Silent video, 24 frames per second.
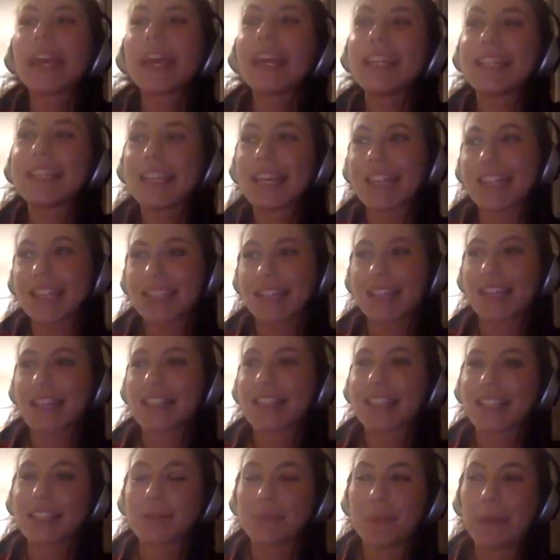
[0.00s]
he did, and
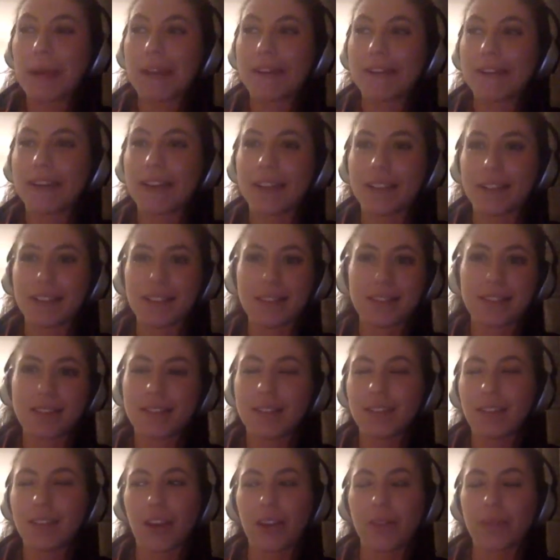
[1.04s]
his experience,
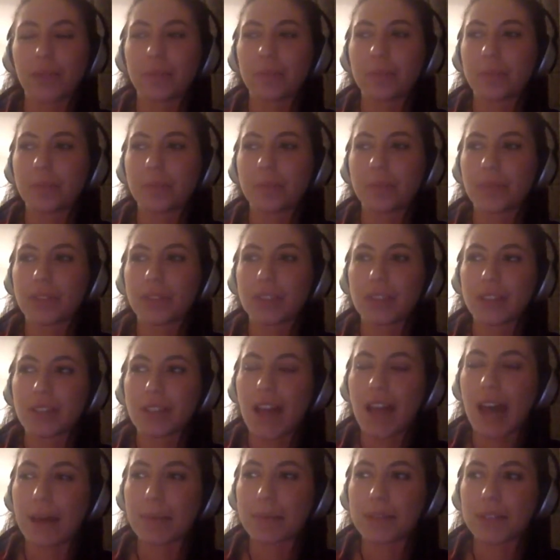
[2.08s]
just
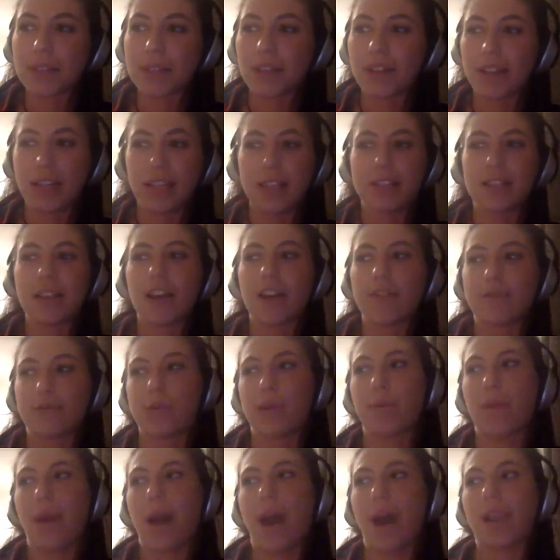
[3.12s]
absolutely served
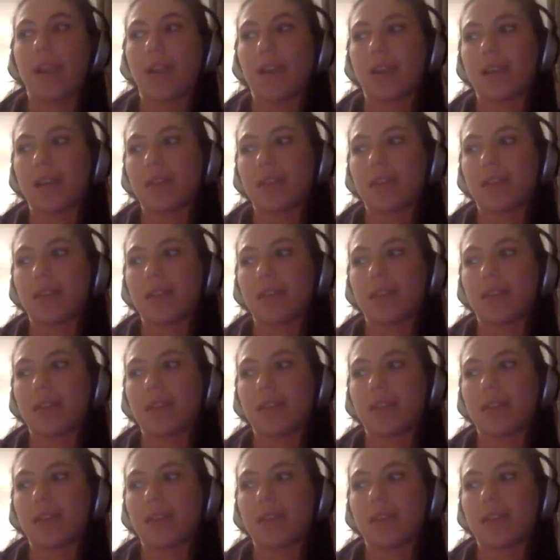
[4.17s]
me well.